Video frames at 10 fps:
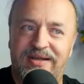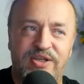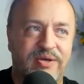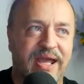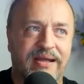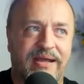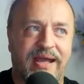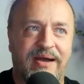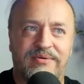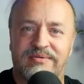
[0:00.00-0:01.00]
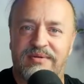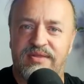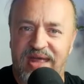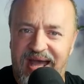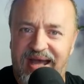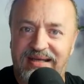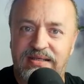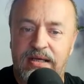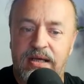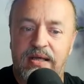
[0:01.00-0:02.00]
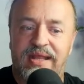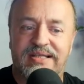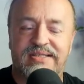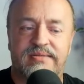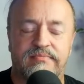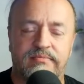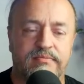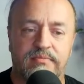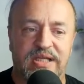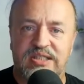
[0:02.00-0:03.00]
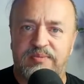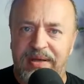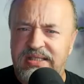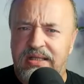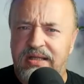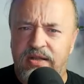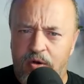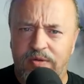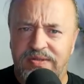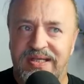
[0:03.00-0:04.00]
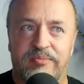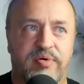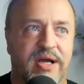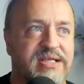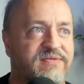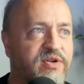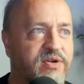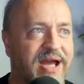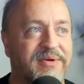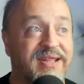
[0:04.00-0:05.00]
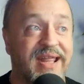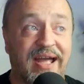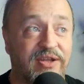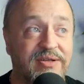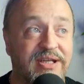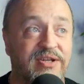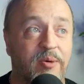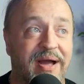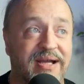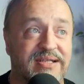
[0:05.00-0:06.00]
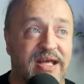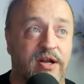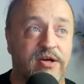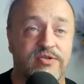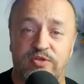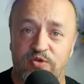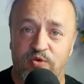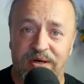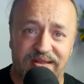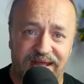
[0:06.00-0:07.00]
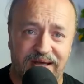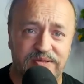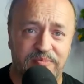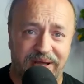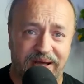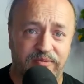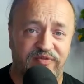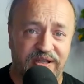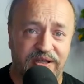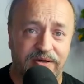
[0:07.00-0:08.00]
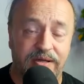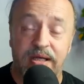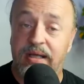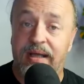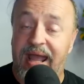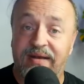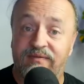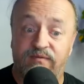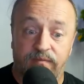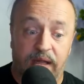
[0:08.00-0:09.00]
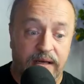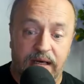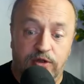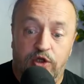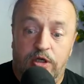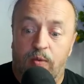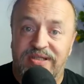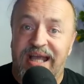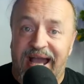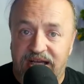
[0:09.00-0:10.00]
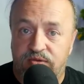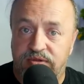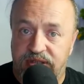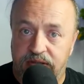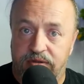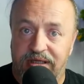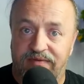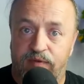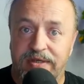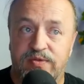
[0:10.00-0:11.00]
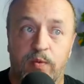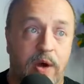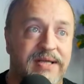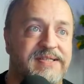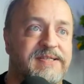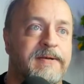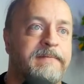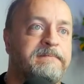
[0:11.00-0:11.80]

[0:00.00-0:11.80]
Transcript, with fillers: You can't count that. That's that's basically the wholesale price. If you're counting that, you need to go back to that one hundred twenty thousand pound figure and, and, and look at what the actual dealer invoice was.